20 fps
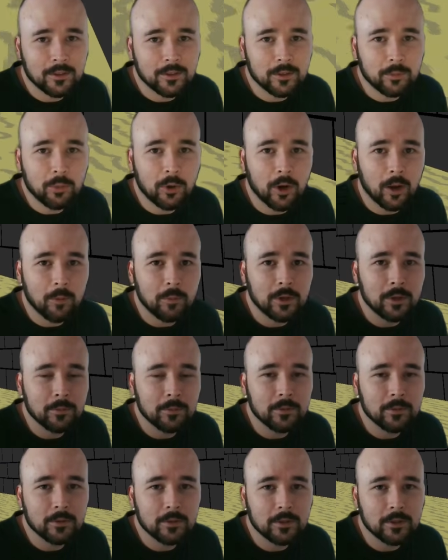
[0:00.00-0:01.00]
The
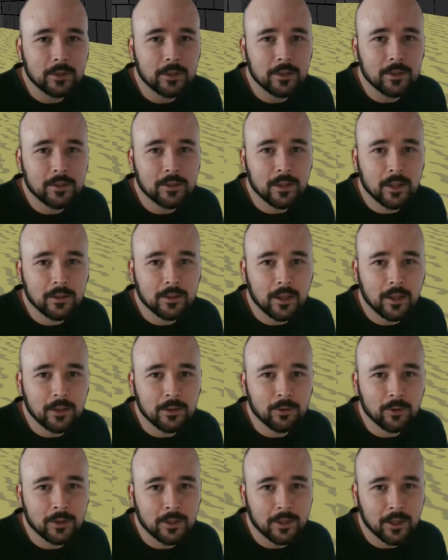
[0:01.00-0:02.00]
problem is that I
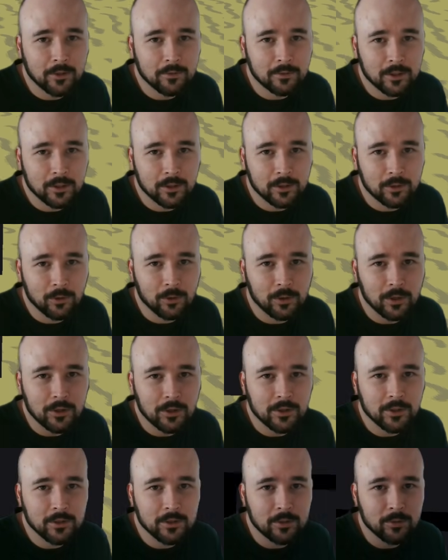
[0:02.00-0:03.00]
don't have yet
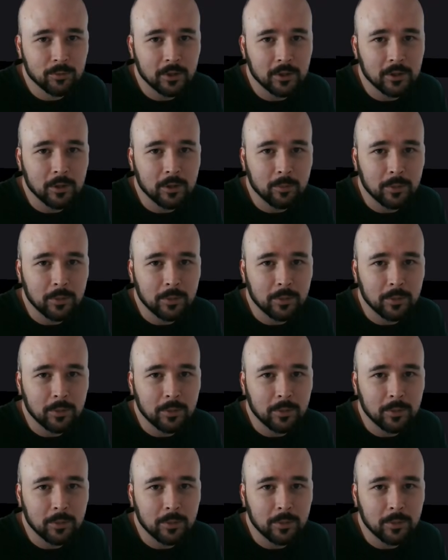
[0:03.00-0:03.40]
collisions with the